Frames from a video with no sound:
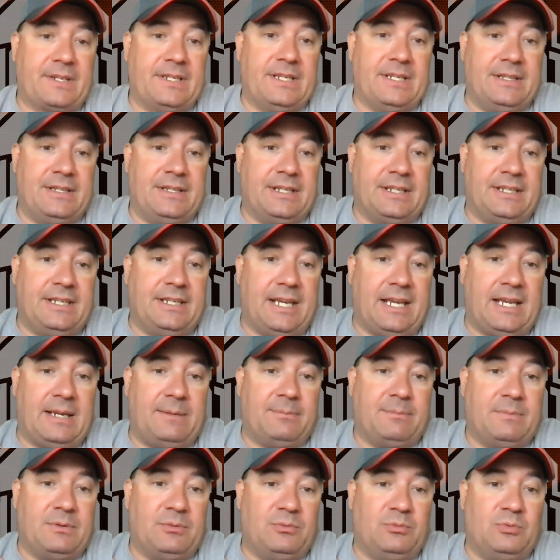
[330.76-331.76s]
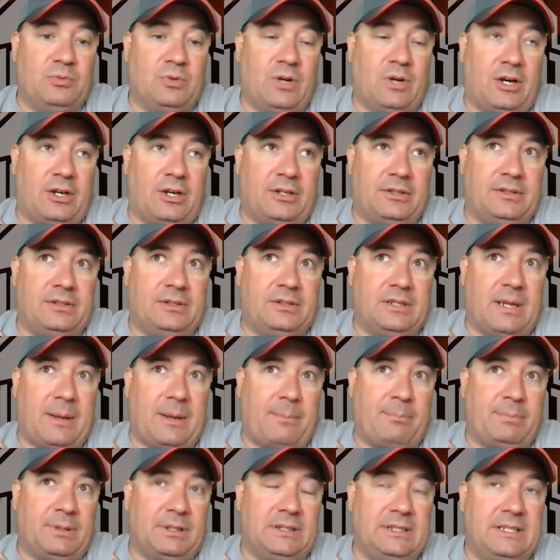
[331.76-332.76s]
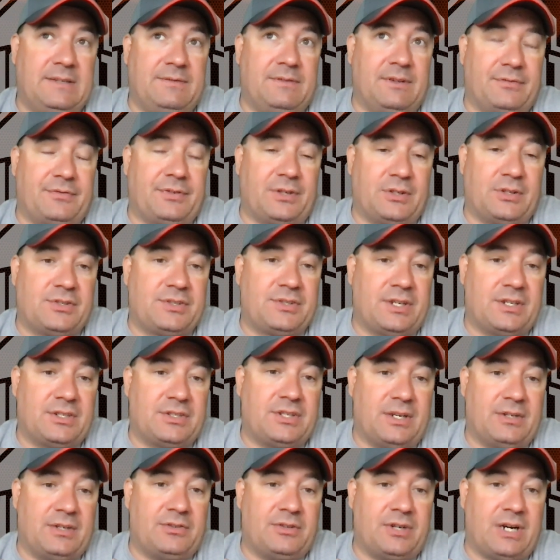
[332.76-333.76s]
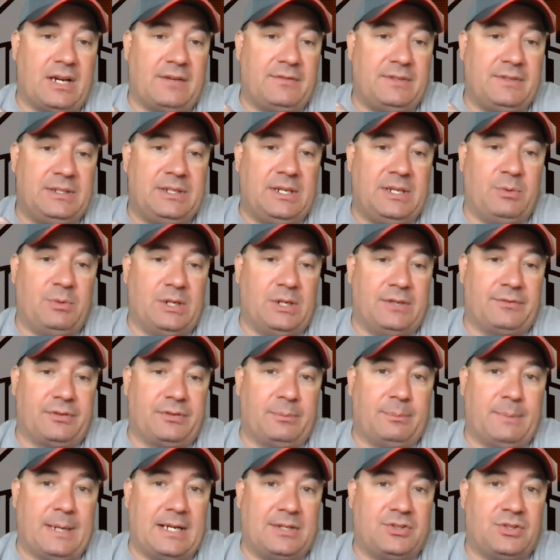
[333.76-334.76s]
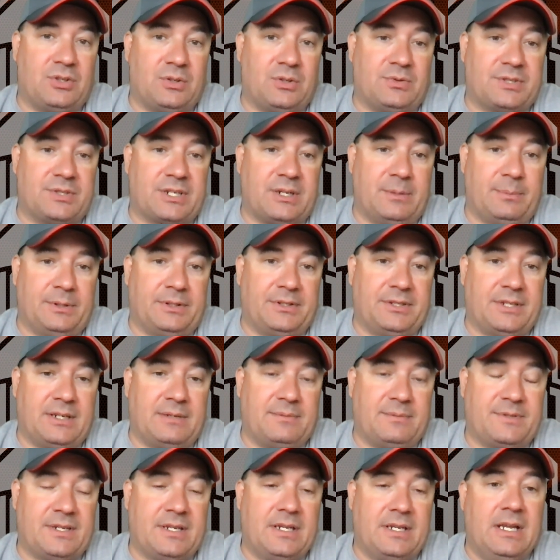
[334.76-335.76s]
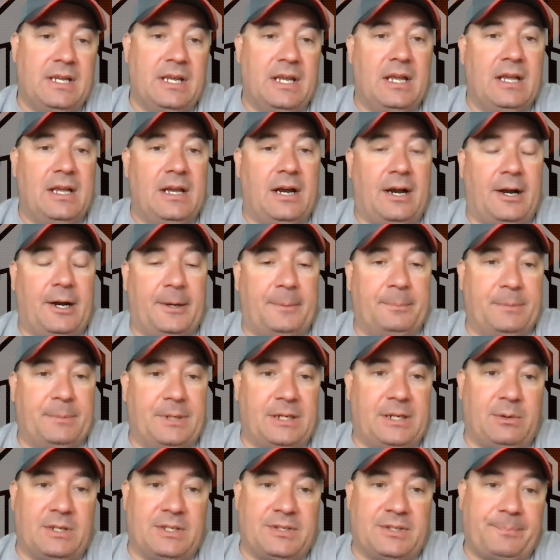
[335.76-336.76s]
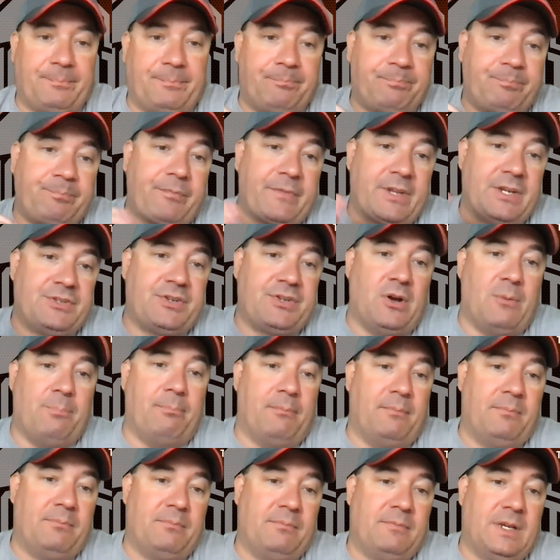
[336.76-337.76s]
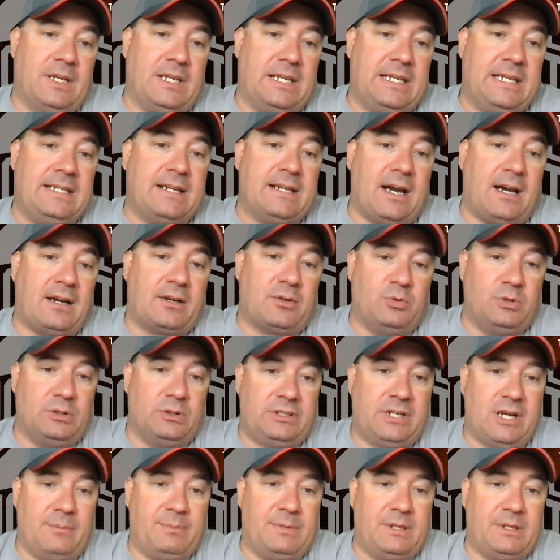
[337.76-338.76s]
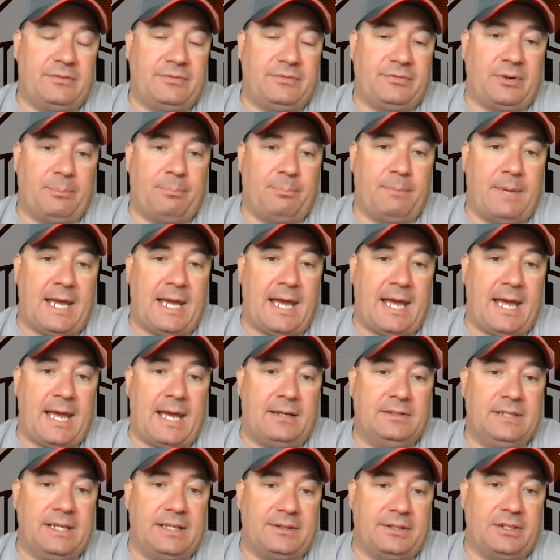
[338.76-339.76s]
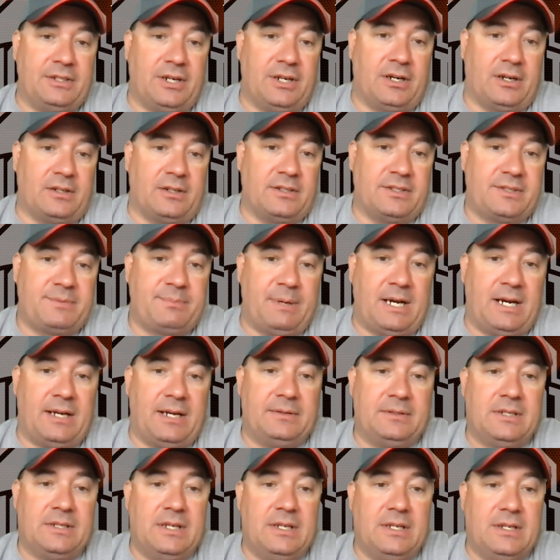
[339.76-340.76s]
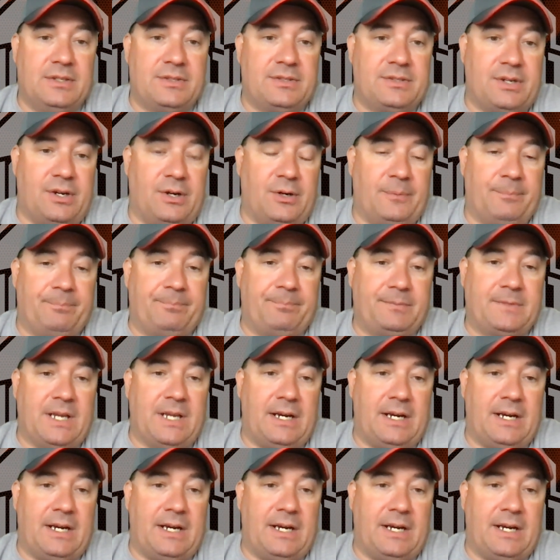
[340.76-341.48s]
in the game on, I believe, the first touchdown drive. He went in for Matt Jones a couple times. But anyways, so Enoch would come in for Matt at the guard spot. So